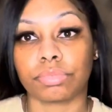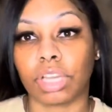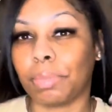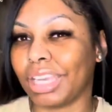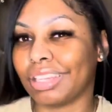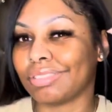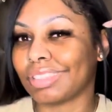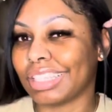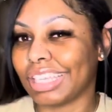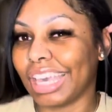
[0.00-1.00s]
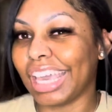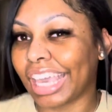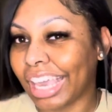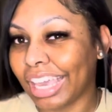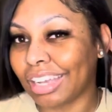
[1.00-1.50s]
I mean, it
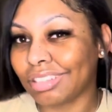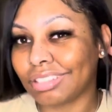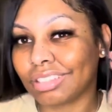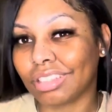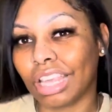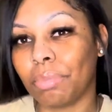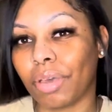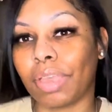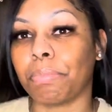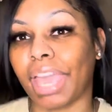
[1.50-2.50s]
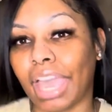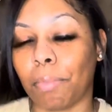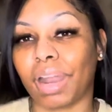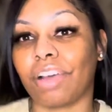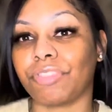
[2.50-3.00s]
can. Email ain't
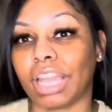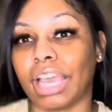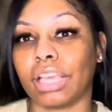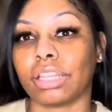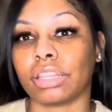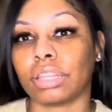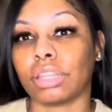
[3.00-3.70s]
bad, but I feel like